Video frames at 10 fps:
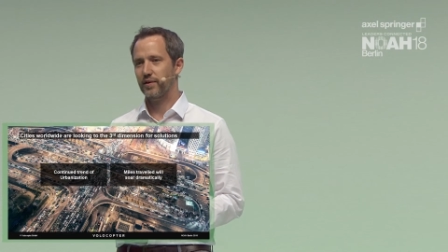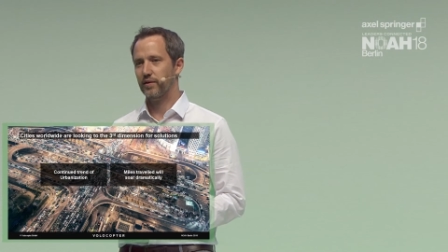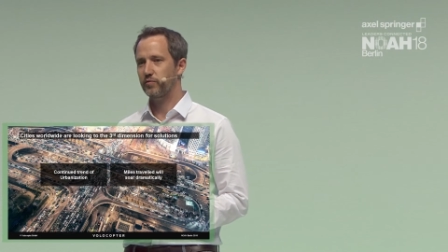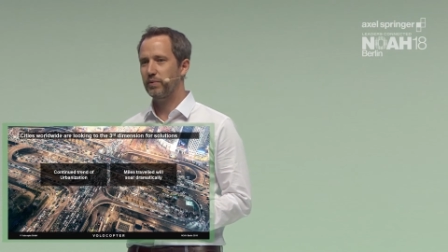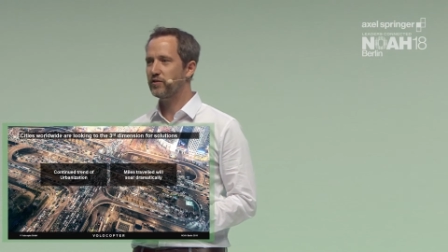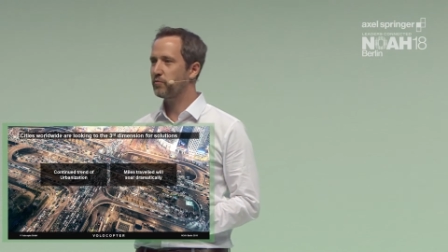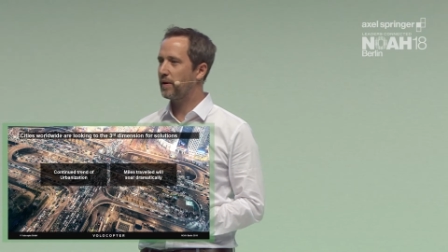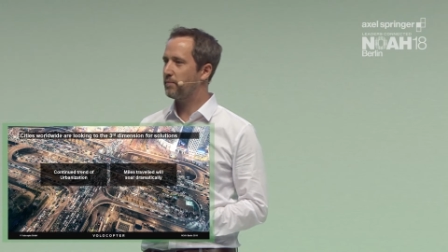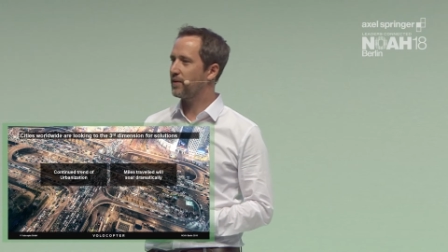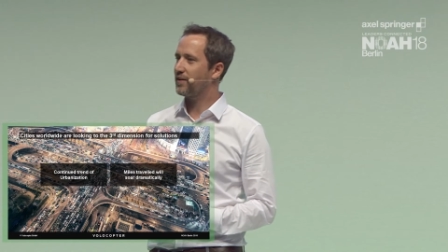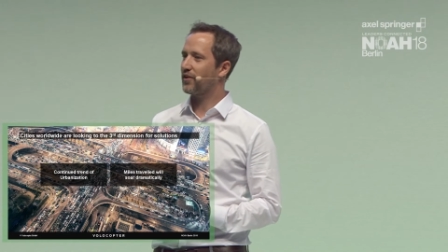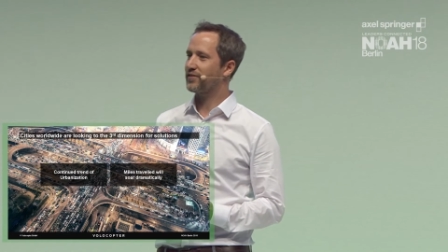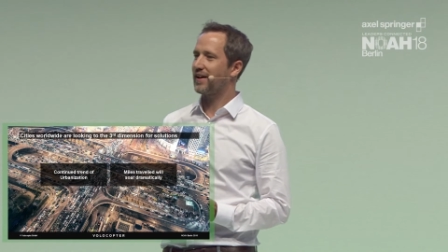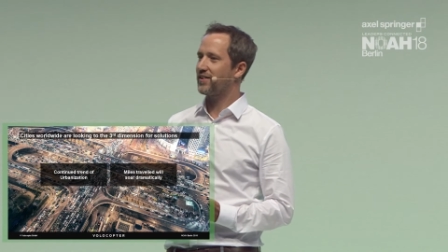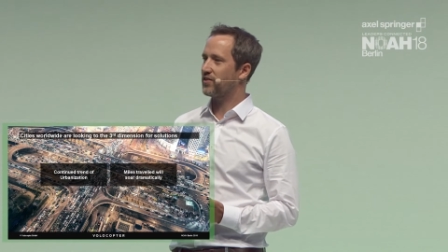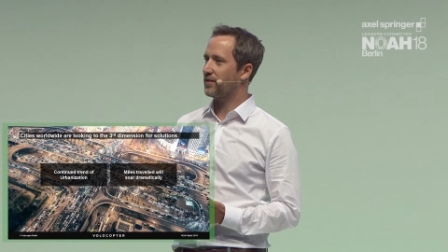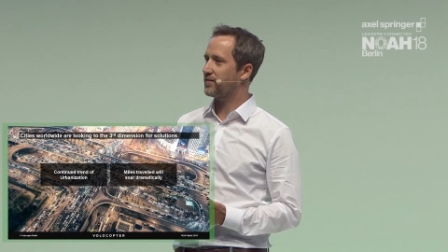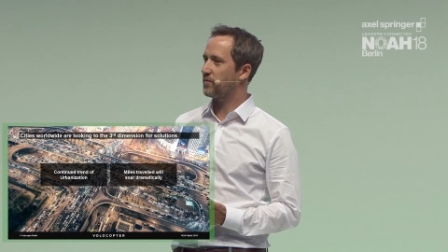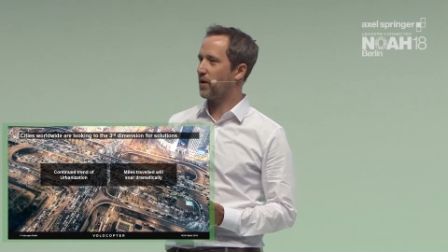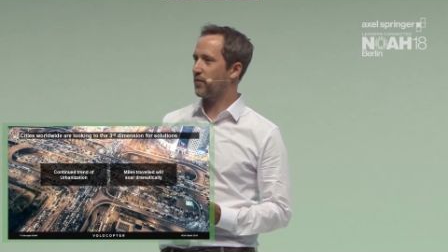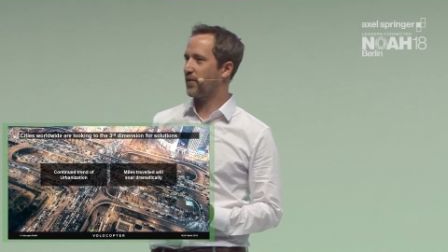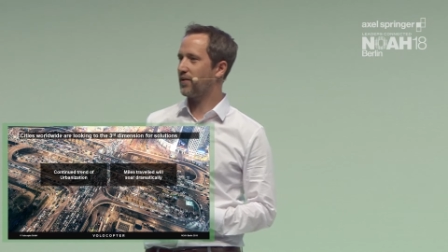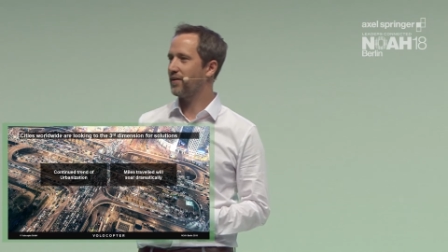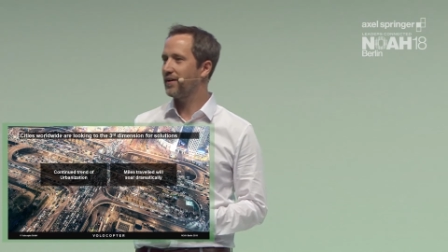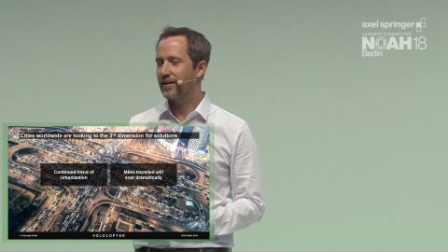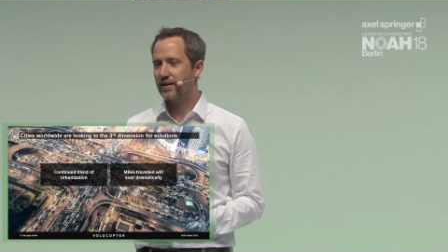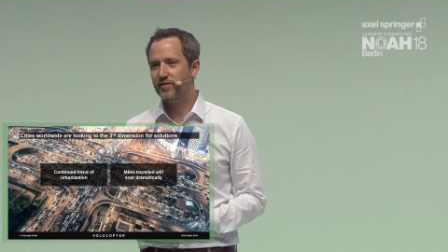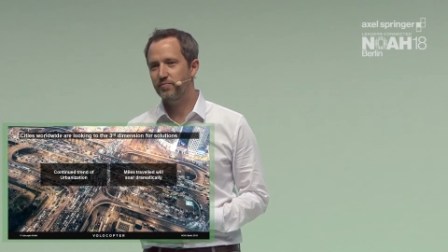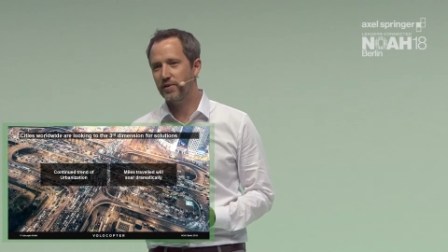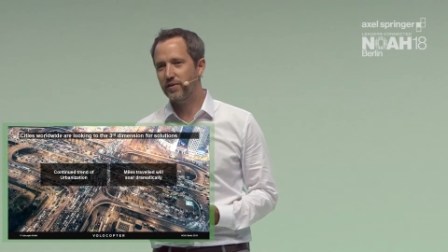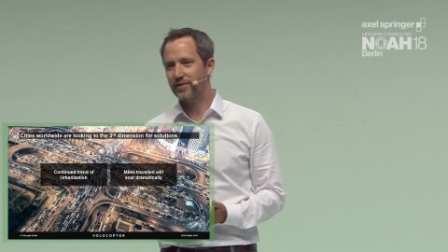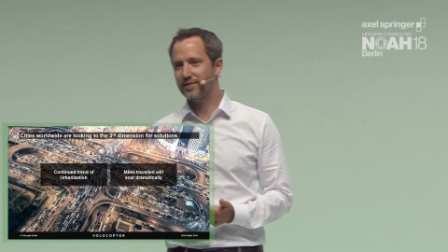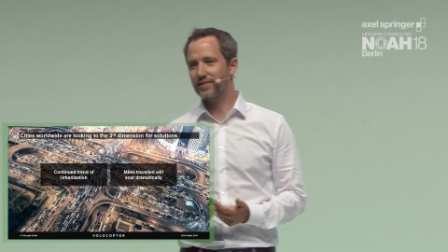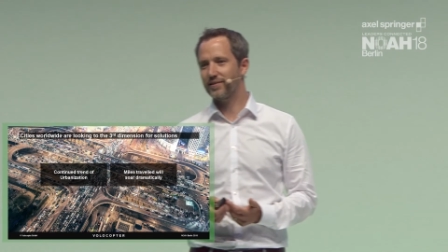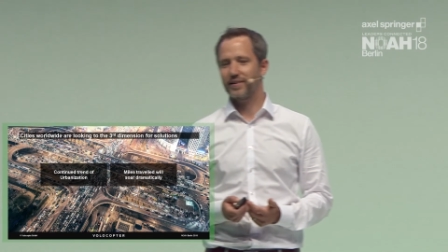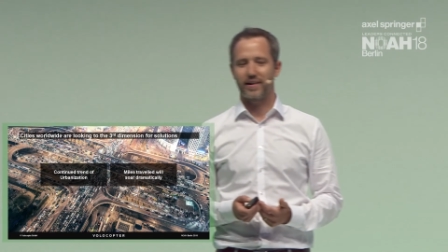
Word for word: Uh, speak to people in Los Angeles about their experiences.